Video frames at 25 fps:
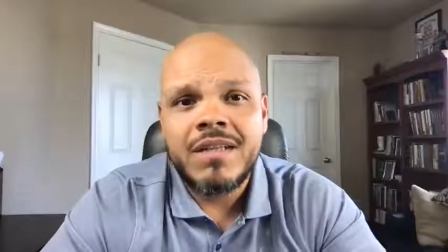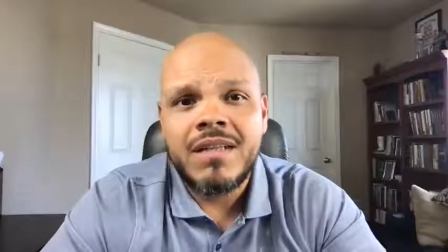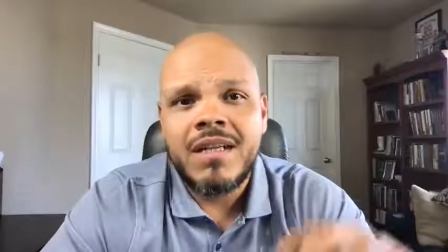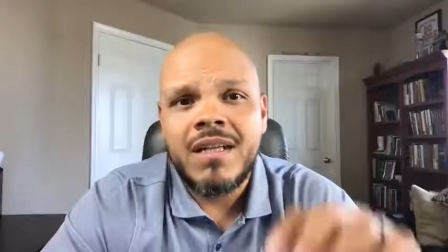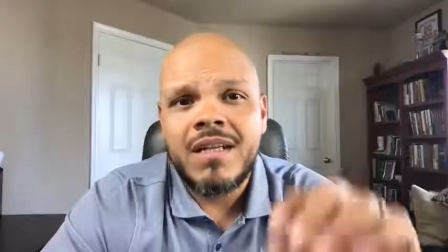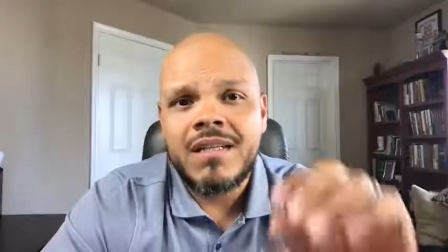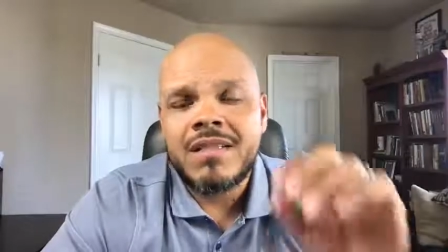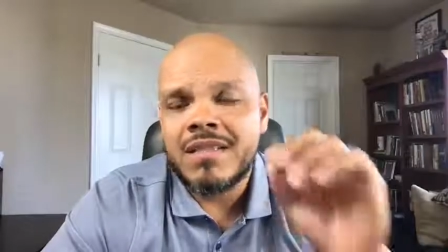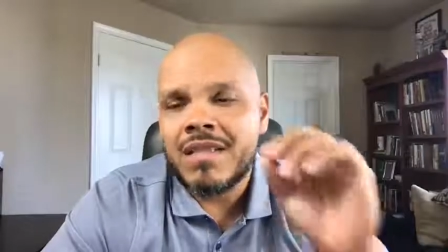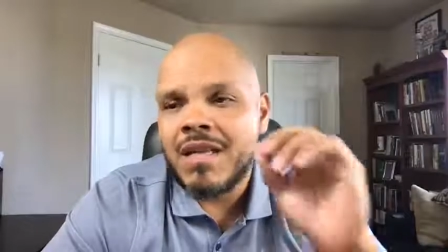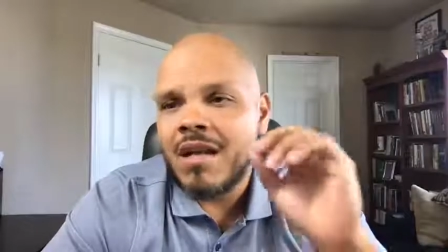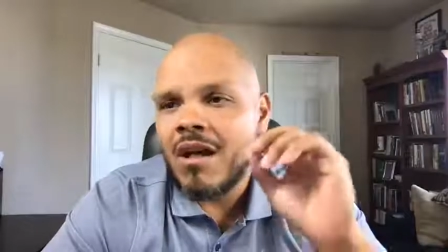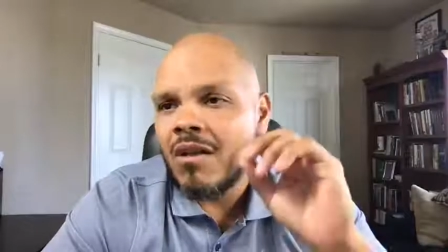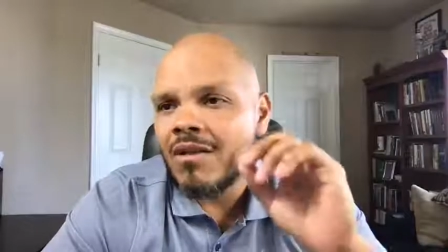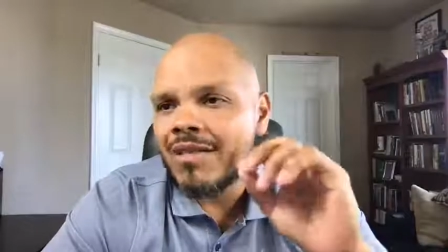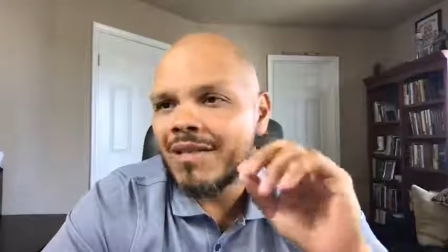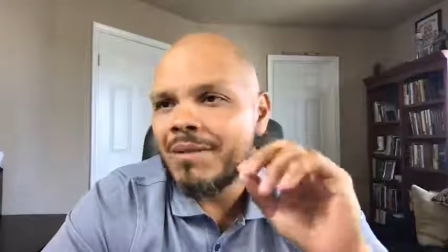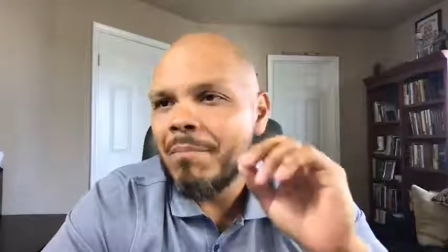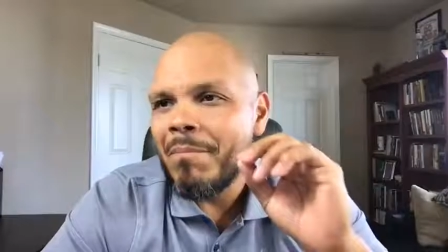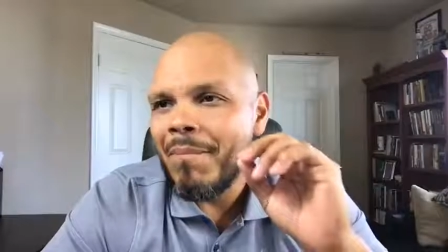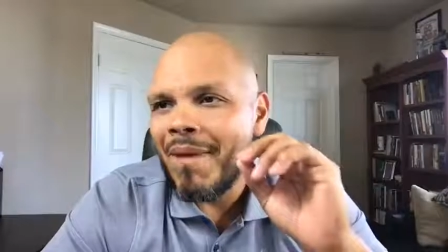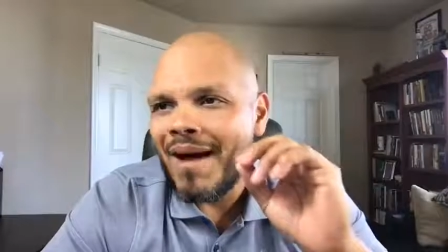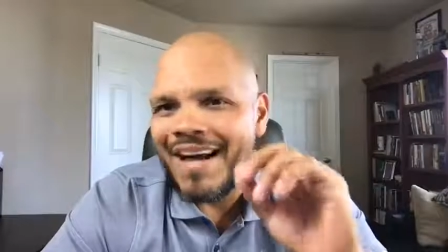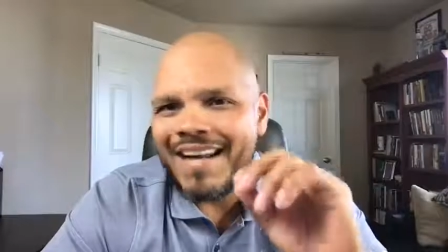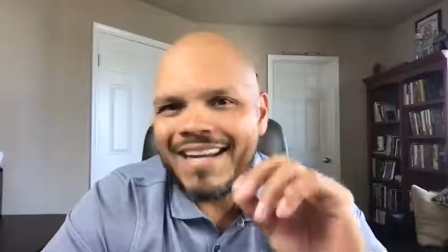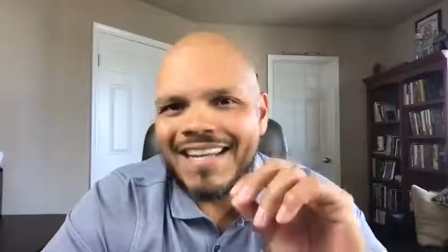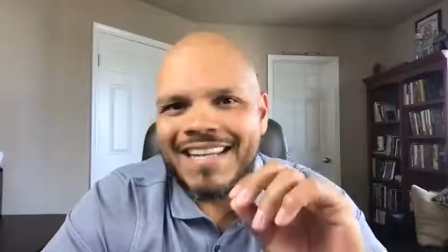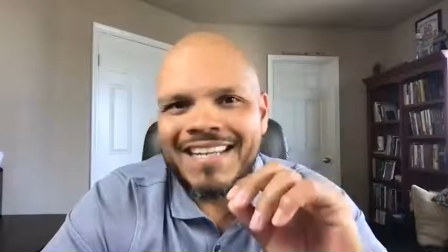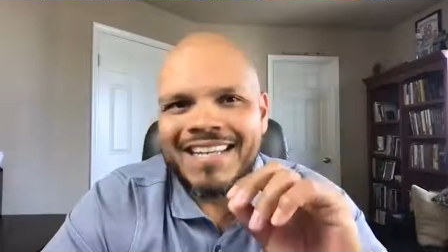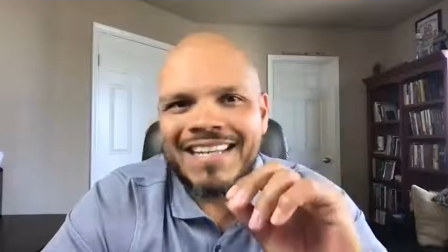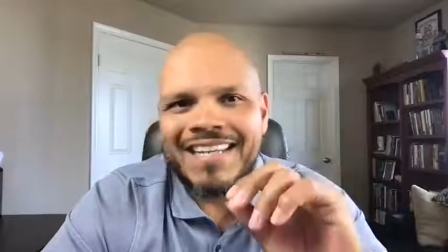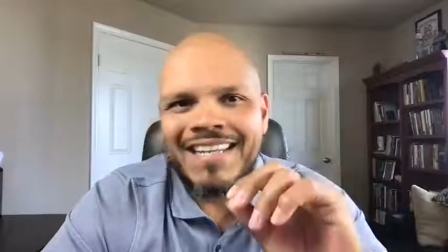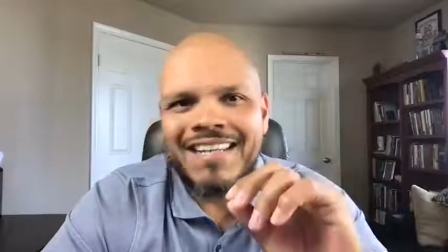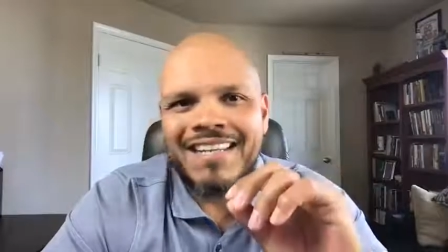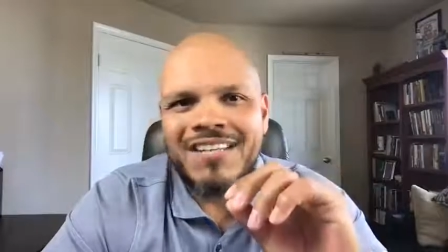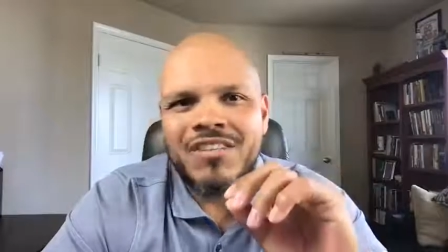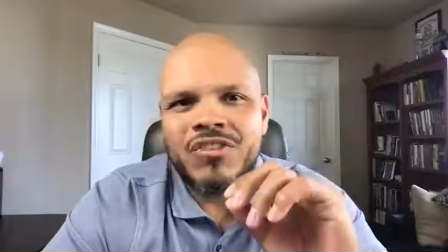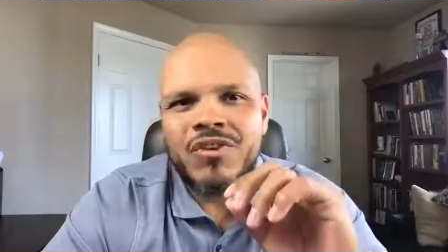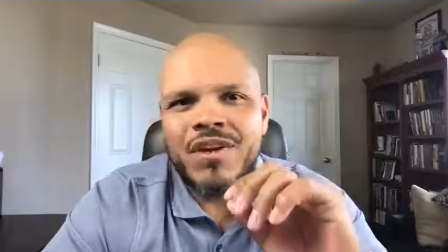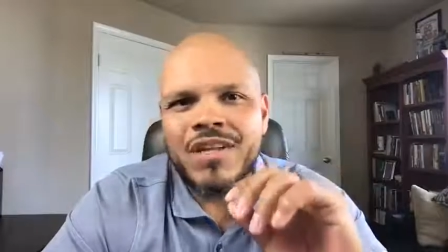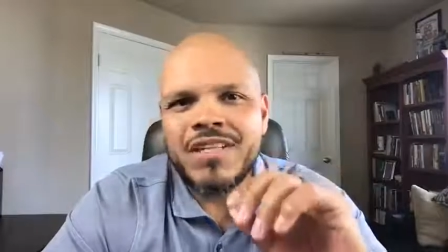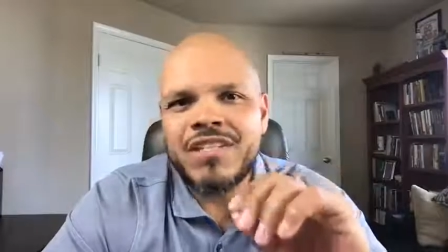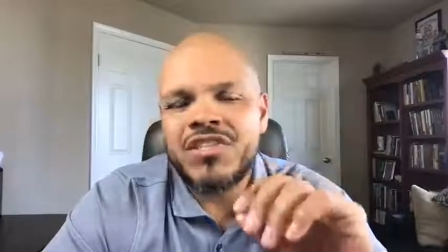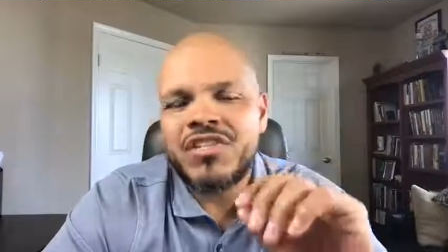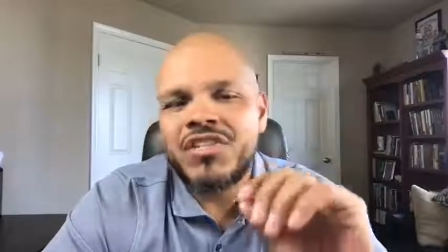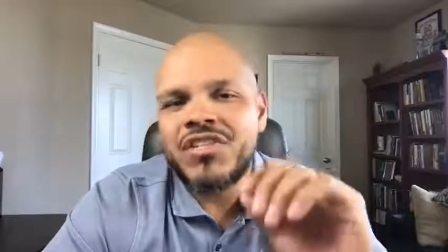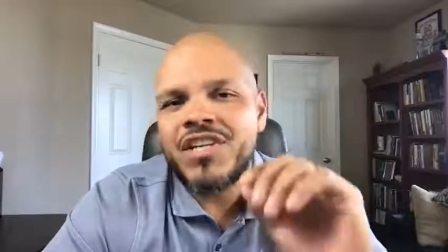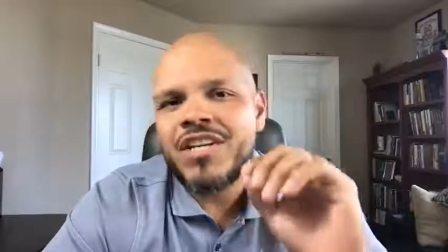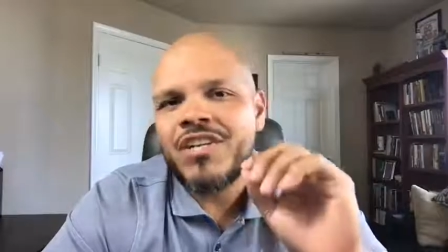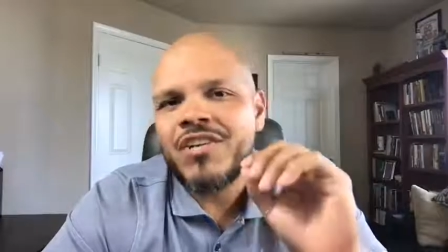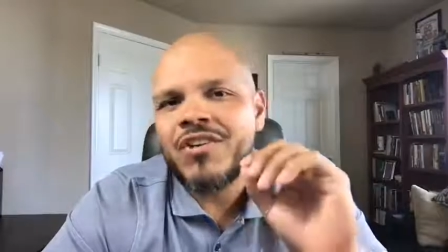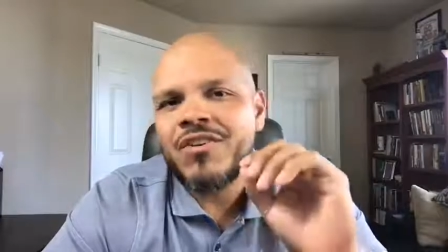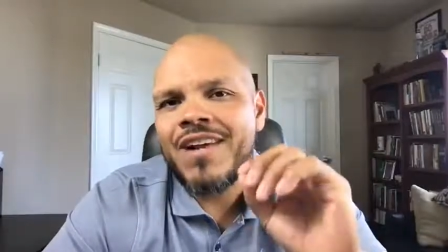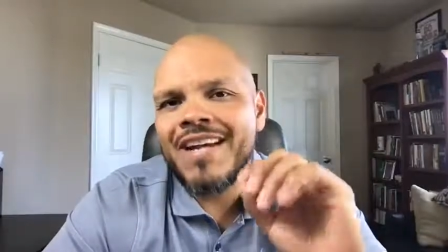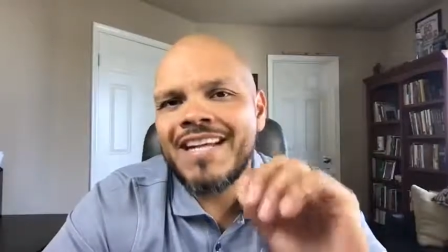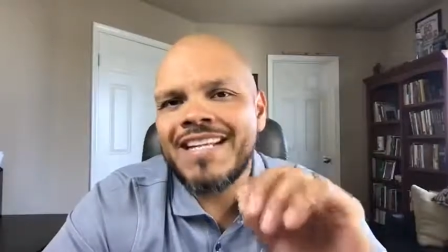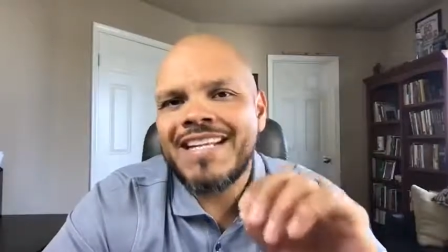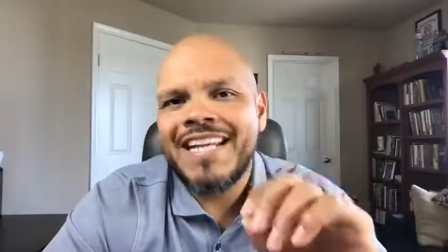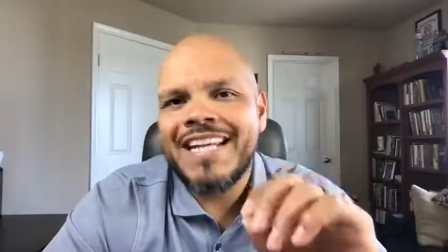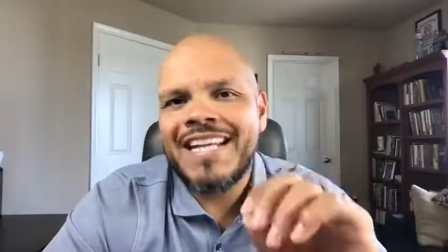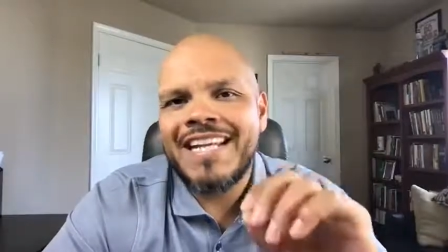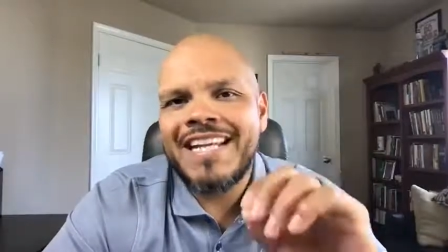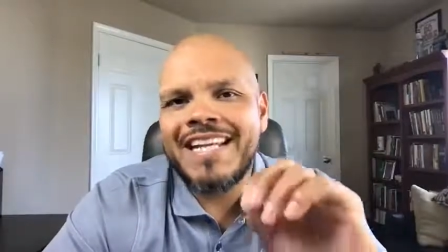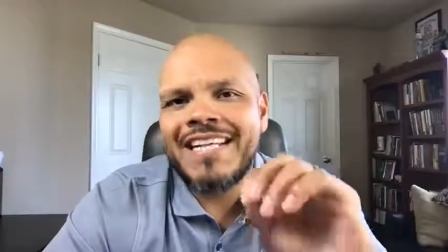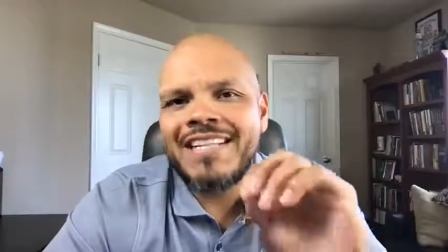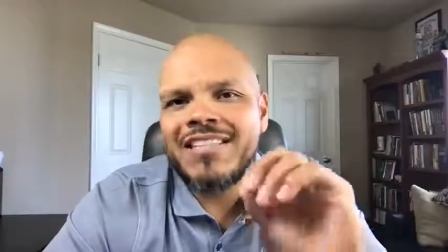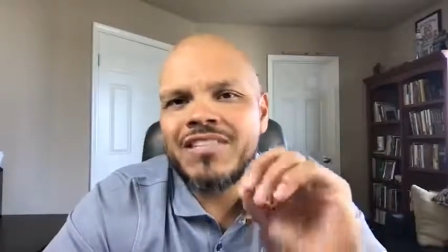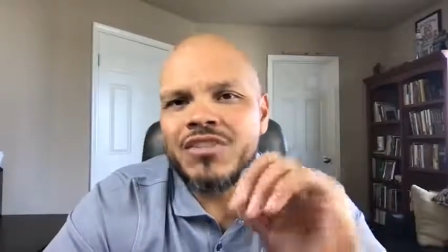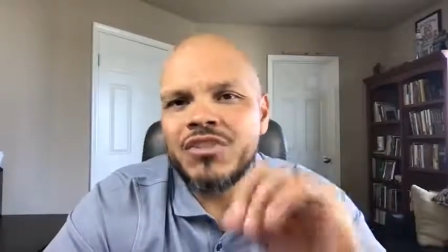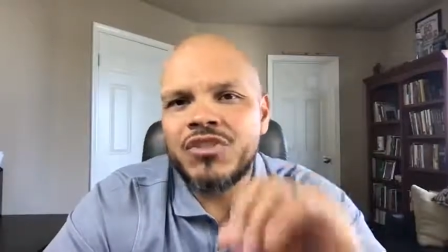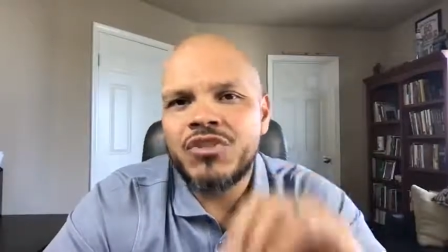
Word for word: It's called Embodied Transgender Identities,